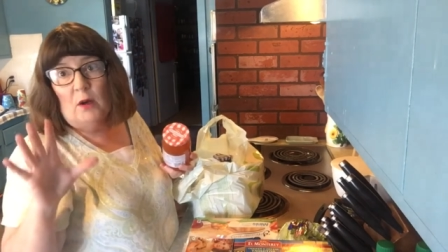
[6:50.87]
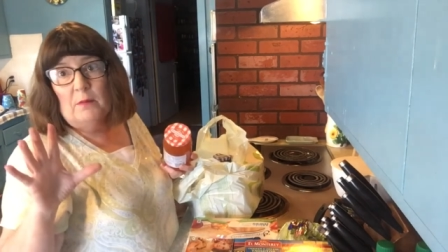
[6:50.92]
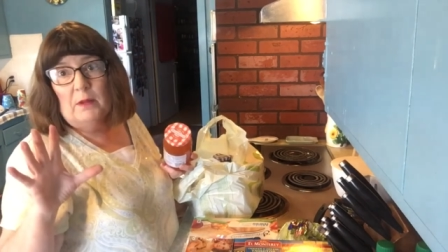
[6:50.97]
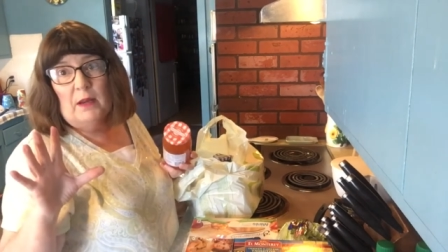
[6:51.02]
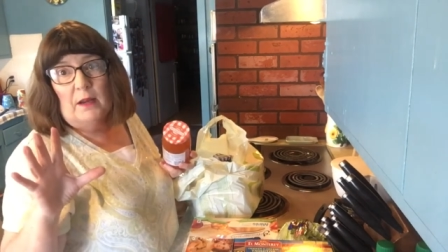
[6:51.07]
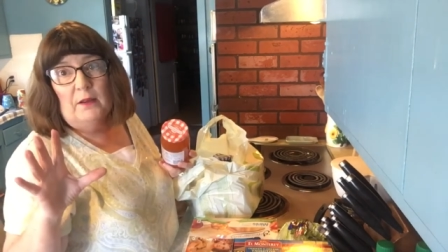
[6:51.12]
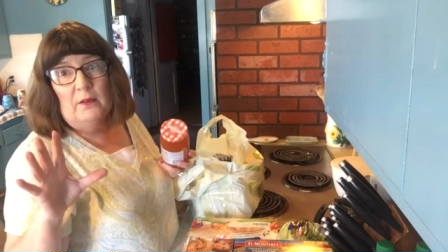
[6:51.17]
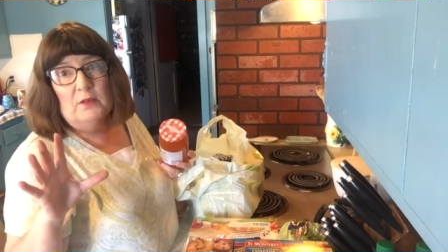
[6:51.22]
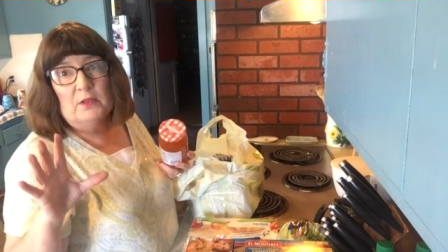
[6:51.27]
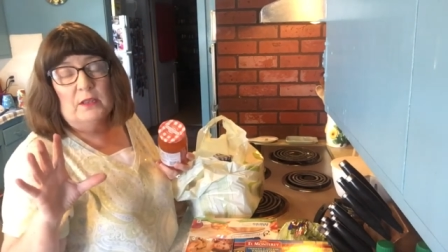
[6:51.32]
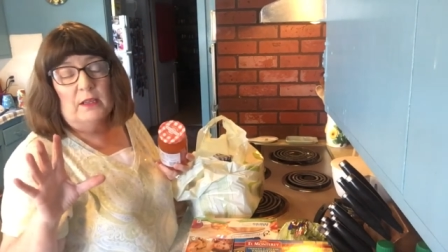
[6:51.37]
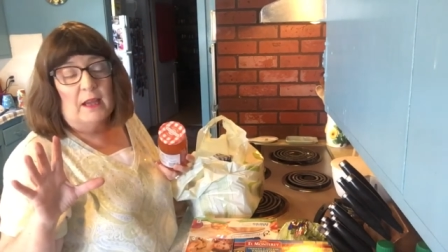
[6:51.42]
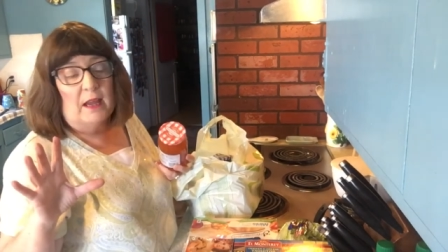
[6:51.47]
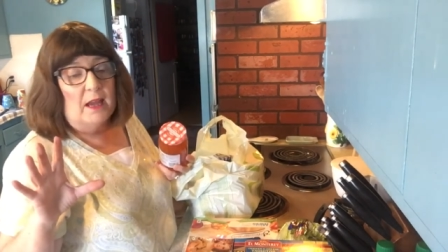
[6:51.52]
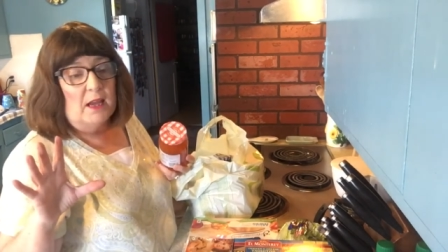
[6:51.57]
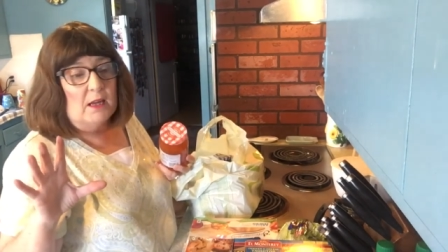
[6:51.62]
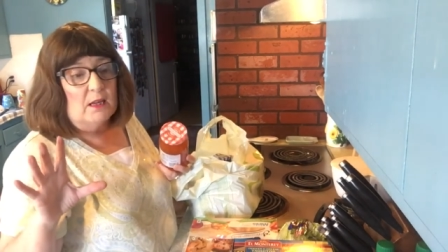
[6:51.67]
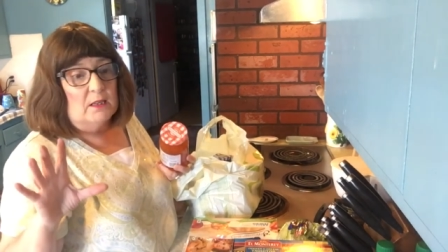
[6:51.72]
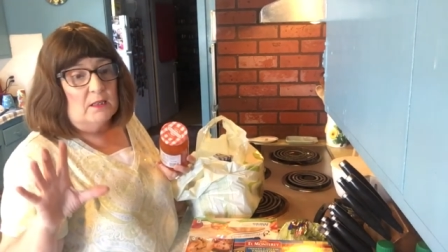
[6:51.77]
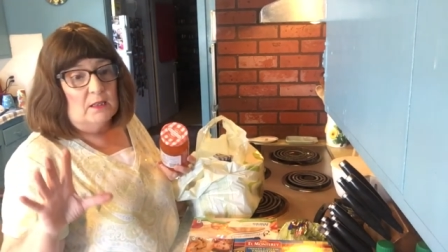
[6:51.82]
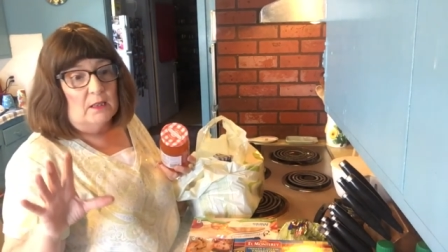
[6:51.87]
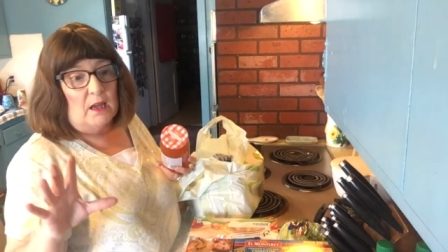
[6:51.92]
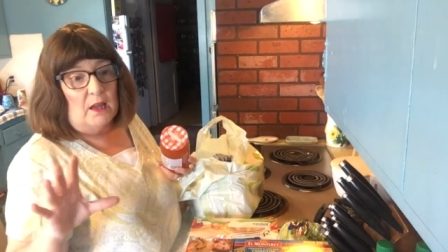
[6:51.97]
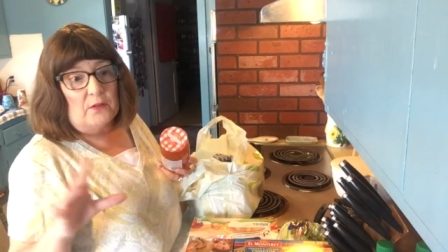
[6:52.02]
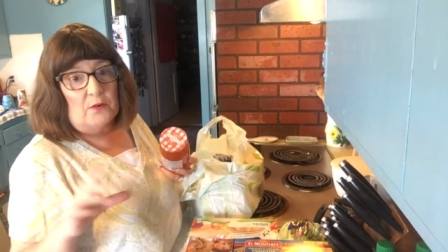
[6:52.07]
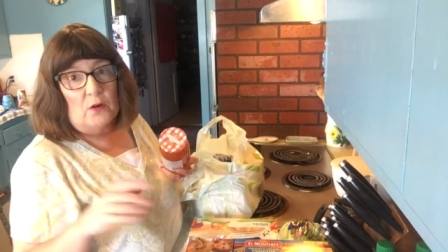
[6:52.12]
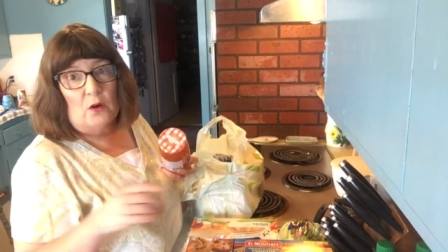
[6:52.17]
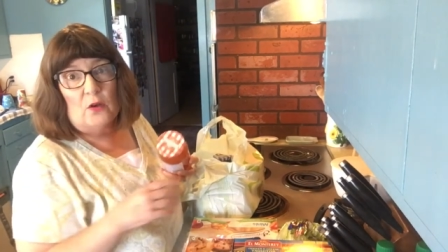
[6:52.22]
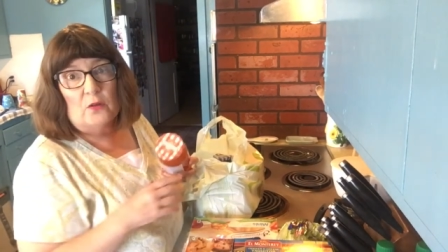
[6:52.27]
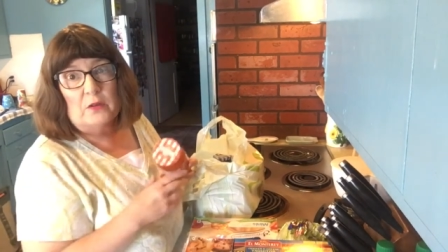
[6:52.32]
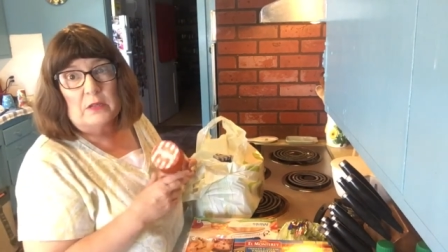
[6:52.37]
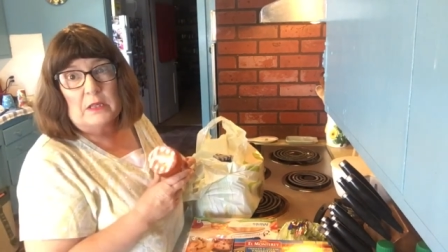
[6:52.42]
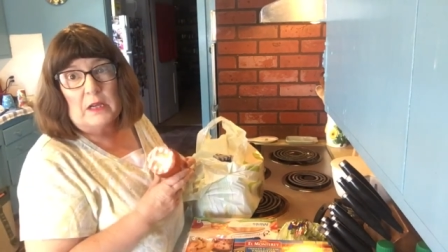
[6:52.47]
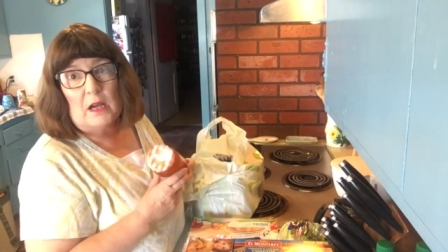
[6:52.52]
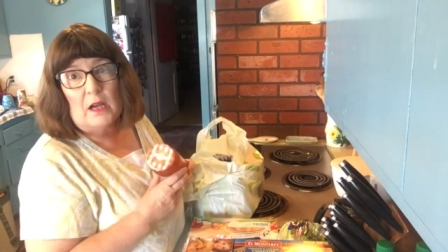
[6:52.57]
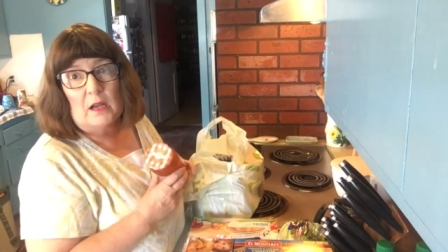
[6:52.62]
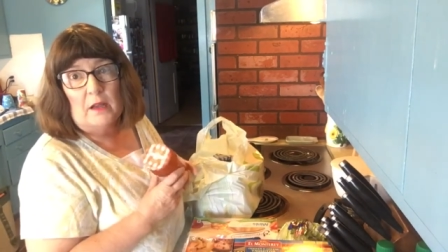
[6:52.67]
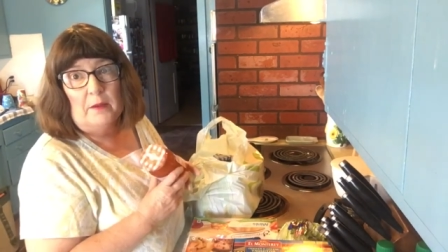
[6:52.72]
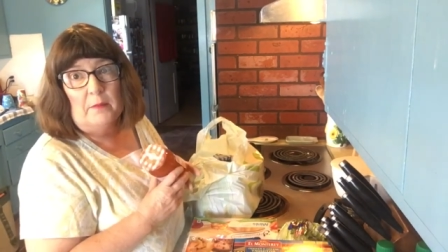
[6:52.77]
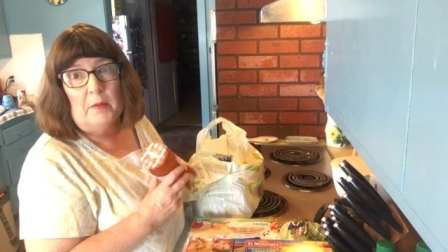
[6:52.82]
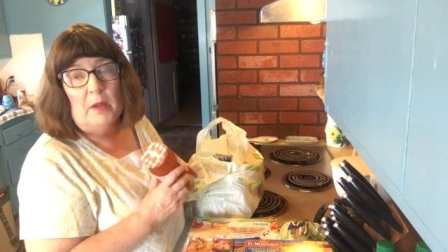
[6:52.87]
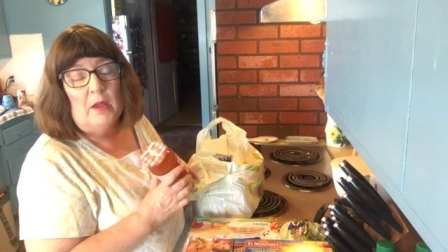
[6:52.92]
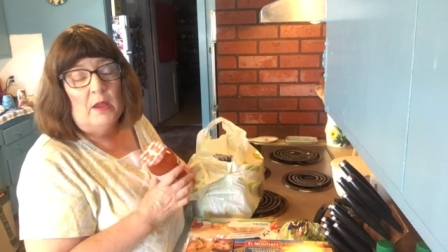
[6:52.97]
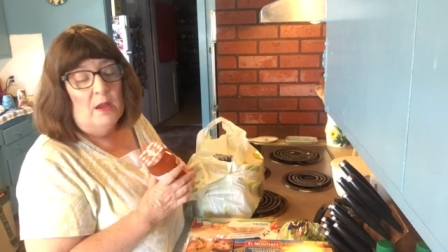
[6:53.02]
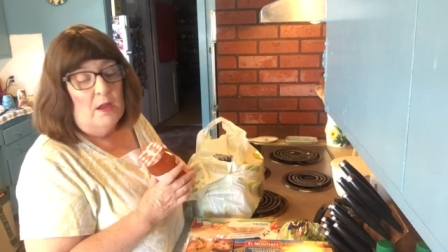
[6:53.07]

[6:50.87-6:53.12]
and I used to can it together all the time